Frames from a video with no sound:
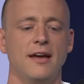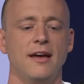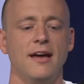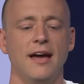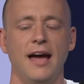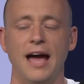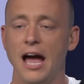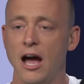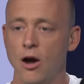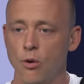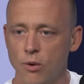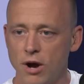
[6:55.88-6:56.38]

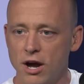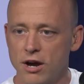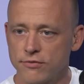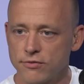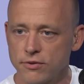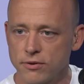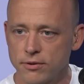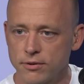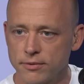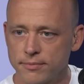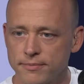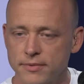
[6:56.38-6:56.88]

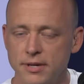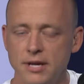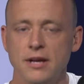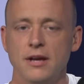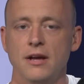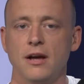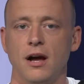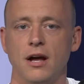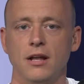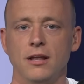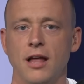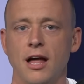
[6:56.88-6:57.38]
However,
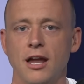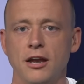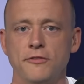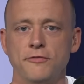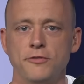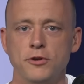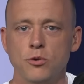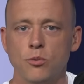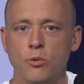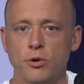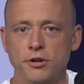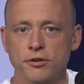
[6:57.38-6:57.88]
a lot of
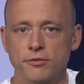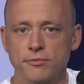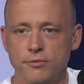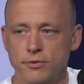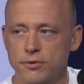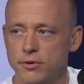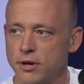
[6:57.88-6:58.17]
you want